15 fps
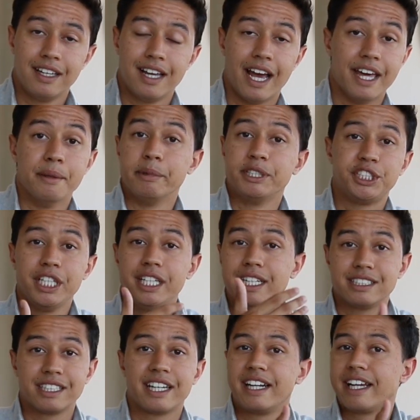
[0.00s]
And the machine
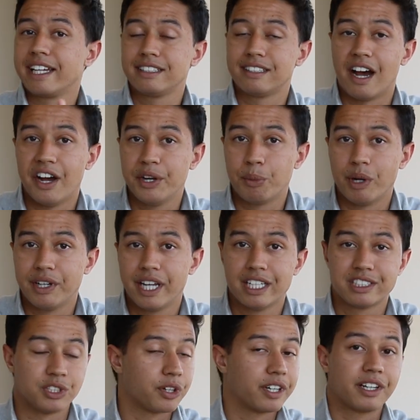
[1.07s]
isn't going to get tired one day,
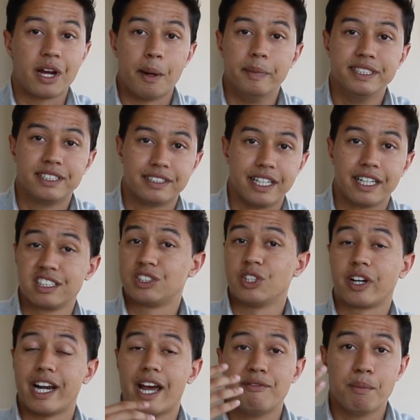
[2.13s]
it's not going to come in sick, it's not
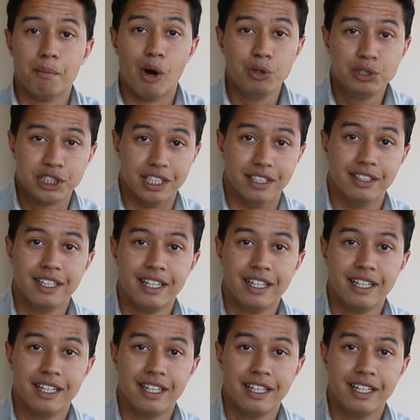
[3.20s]
going to have emotion.